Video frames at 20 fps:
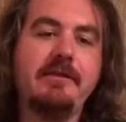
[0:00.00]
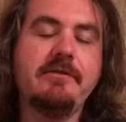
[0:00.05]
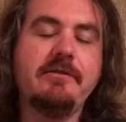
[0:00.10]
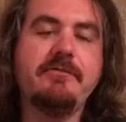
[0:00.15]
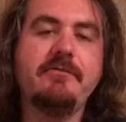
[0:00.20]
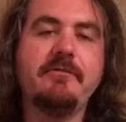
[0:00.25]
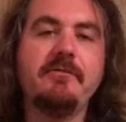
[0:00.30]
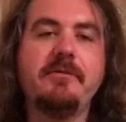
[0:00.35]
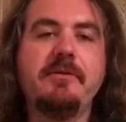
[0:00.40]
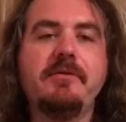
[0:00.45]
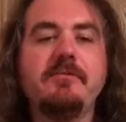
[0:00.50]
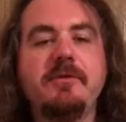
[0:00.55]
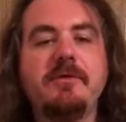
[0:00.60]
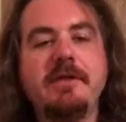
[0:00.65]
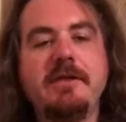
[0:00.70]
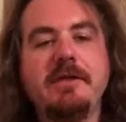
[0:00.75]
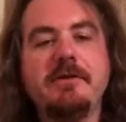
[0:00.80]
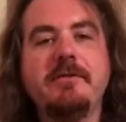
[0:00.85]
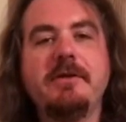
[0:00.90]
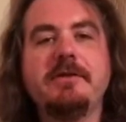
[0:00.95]
this is from
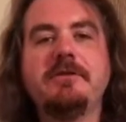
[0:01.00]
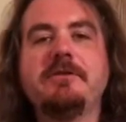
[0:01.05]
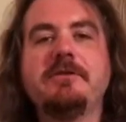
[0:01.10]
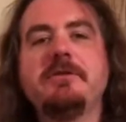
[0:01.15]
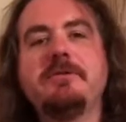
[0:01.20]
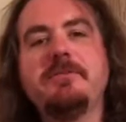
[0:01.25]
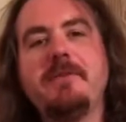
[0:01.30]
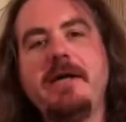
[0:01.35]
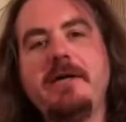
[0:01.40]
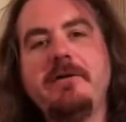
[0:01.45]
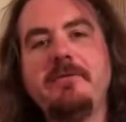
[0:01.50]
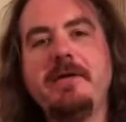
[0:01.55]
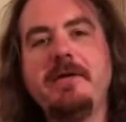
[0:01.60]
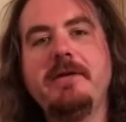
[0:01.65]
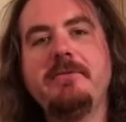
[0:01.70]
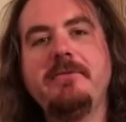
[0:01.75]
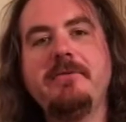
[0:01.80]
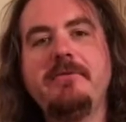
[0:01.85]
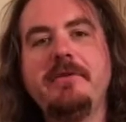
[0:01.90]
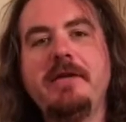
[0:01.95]
when the original
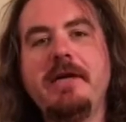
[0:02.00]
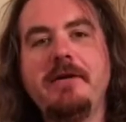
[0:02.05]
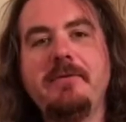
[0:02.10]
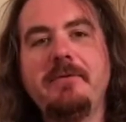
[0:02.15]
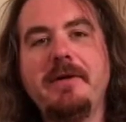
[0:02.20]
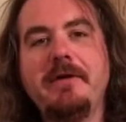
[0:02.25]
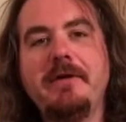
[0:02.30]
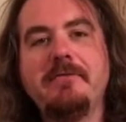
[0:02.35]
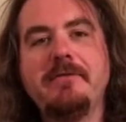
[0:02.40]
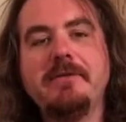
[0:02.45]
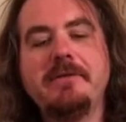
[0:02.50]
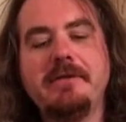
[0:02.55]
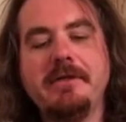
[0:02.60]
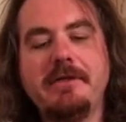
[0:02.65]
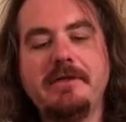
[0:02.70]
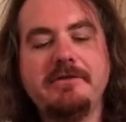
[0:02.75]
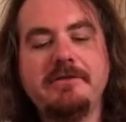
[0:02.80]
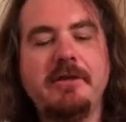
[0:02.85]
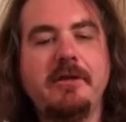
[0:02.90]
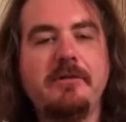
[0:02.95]
Spider-Man movie came out with
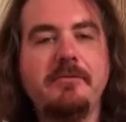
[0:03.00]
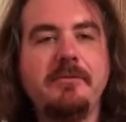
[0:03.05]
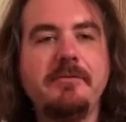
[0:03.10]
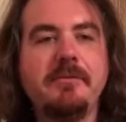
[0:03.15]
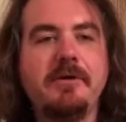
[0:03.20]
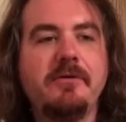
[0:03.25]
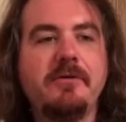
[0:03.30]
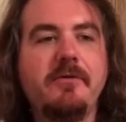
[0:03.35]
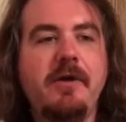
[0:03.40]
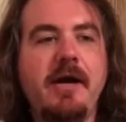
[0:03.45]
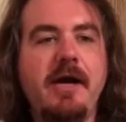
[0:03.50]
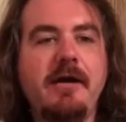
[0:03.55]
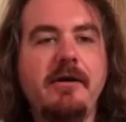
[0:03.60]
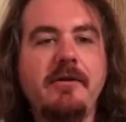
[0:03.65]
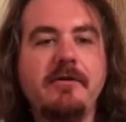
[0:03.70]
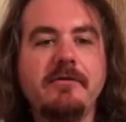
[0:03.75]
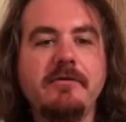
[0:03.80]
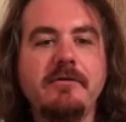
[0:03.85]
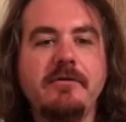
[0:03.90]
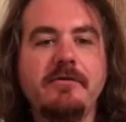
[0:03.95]
Tobey
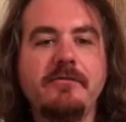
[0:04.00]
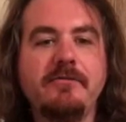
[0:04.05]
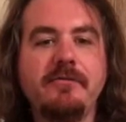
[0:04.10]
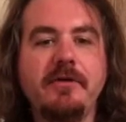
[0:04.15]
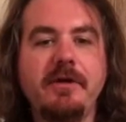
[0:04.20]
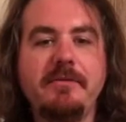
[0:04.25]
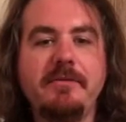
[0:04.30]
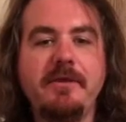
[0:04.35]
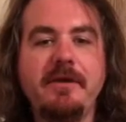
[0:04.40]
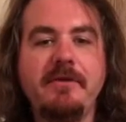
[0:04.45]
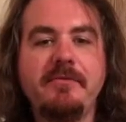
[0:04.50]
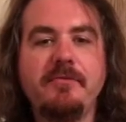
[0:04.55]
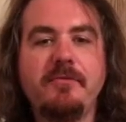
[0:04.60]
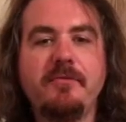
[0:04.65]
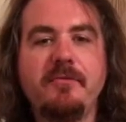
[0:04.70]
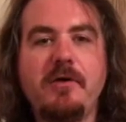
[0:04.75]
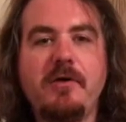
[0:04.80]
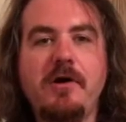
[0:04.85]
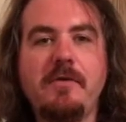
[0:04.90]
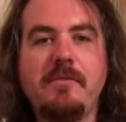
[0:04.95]
Maguire, a little freebie
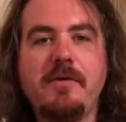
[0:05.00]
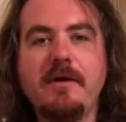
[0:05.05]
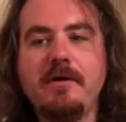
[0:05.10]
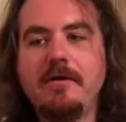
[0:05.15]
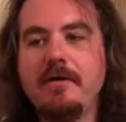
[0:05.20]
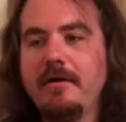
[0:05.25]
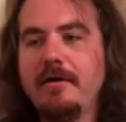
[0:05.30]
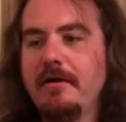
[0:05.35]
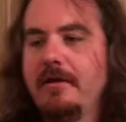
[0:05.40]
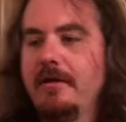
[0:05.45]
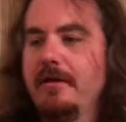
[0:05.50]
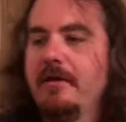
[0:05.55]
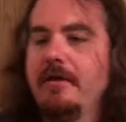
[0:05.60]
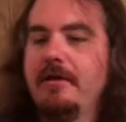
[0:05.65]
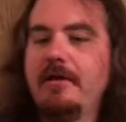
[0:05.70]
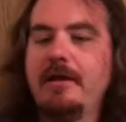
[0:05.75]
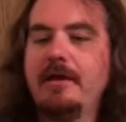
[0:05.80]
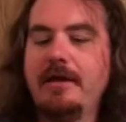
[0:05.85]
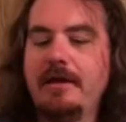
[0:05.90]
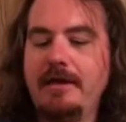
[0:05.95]
from Walmart.
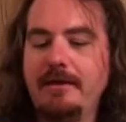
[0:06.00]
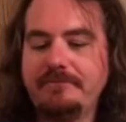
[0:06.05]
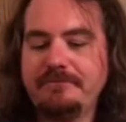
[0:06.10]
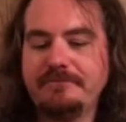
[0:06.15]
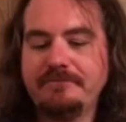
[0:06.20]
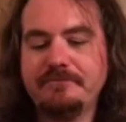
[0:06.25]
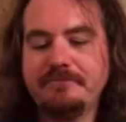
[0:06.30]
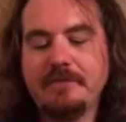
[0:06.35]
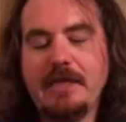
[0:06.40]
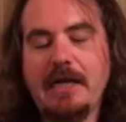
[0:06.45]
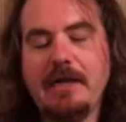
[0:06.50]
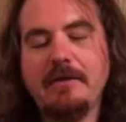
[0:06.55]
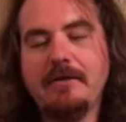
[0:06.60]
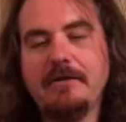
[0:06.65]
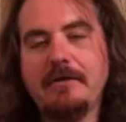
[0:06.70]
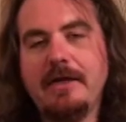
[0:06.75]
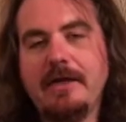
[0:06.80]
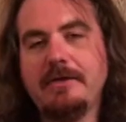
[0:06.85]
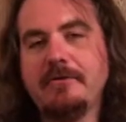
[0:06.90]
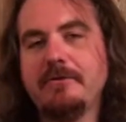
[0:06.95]
I
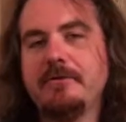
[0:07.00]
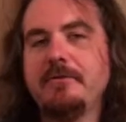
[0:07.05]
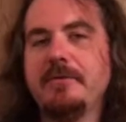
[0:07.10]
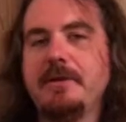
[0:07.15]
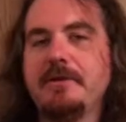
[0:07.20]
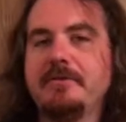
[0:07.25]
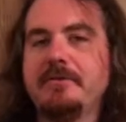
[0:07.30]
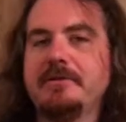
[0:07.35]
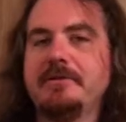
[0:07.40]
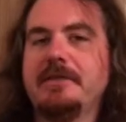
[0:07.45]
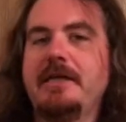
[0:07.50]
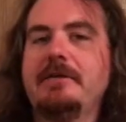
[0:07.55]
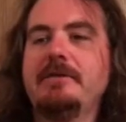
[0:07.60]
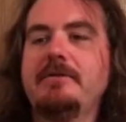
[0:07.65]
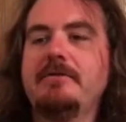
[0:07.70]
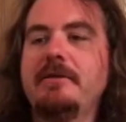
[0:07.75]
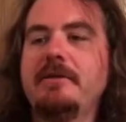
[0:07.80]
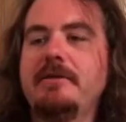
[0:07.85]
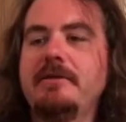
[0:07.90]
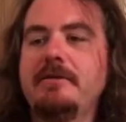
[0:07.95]
don't remember
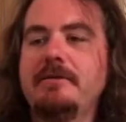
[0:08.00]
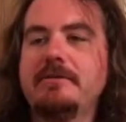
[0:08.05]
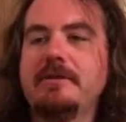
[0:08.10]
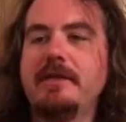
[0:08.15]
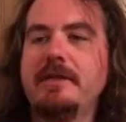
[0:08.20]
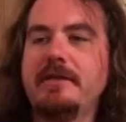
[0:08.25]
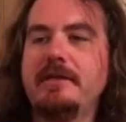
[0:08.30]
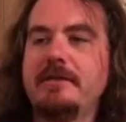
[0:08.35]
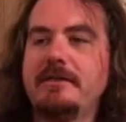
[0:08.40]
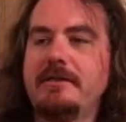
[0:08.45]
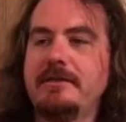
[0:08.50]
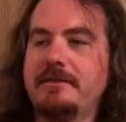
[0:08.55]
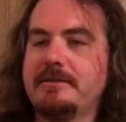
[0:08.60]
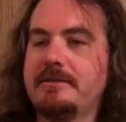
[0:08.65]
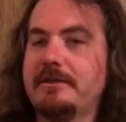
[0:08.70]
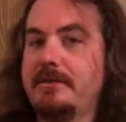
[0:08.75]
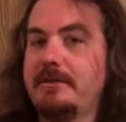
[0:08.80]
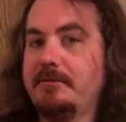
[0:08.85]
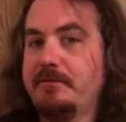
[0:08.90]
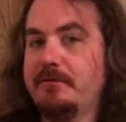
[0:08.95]
exactly what it looks like on the
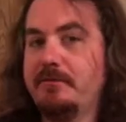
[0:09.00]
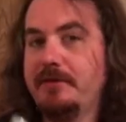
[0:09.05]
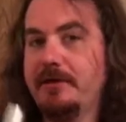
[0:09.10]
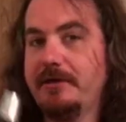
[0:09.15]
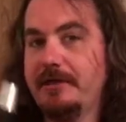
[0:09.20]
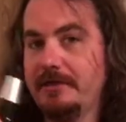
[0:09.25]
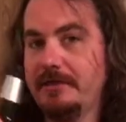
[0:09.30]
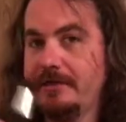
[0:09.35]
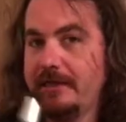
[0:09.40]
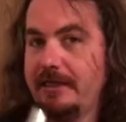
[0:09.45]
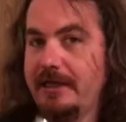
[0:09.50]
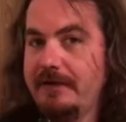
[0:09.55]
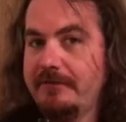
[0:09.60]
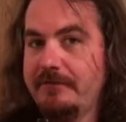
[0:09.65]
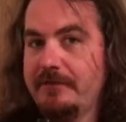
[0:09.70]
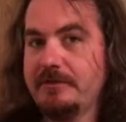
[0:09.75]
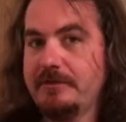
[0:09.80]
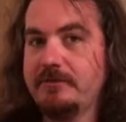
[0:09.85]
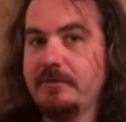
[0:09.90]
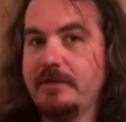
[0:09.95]
inside, but pretty neat they
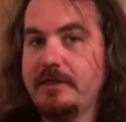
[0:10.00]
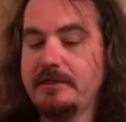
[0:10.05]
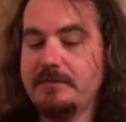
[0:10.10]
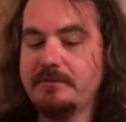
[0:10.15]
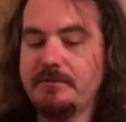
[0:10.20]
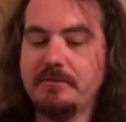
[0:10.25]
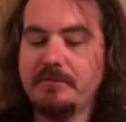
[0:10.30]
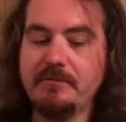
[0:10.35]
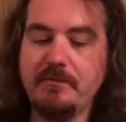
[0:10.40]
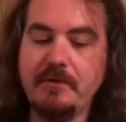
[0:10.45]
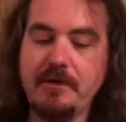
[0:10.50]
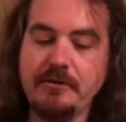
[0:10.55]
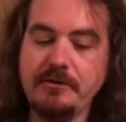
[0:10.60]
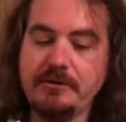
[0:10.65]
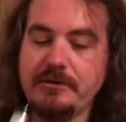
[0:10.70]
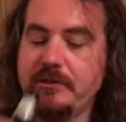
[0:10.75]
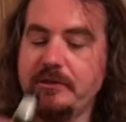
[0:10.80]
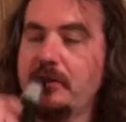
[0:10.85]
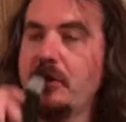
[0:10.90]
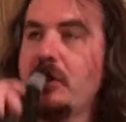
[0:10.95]
gave this way as a
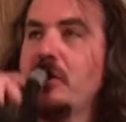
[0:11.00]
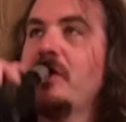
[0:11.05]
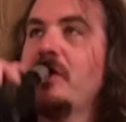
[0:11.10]
promotion.